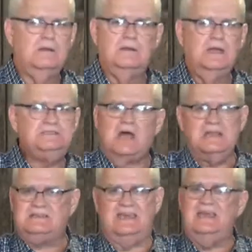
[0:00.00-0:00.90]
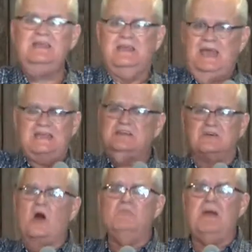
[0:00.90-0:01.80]
He's not a kid. He's a
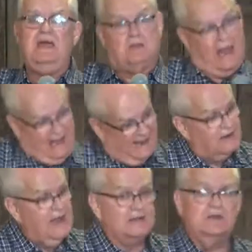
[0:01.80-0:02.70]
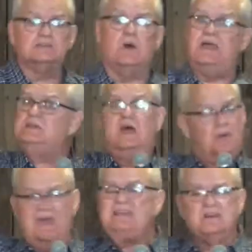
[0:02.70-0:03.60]
grown man. Got hair down to his waist,
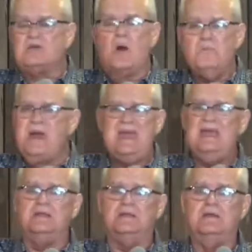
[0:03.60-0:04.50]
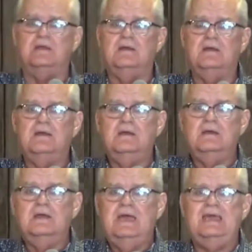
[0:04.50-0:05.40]
but he's a grown man.
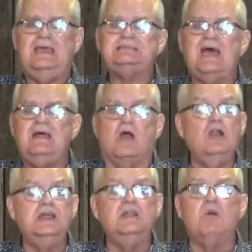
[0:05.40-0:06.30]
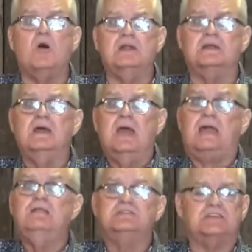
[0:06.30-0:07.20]
He gets out early in the morning,
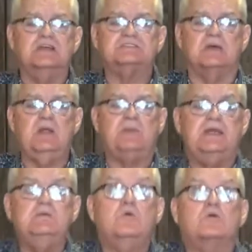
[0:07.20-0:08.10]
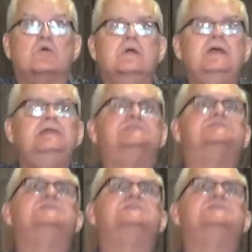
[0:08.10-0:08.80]
and the sun's coming up, and he greets the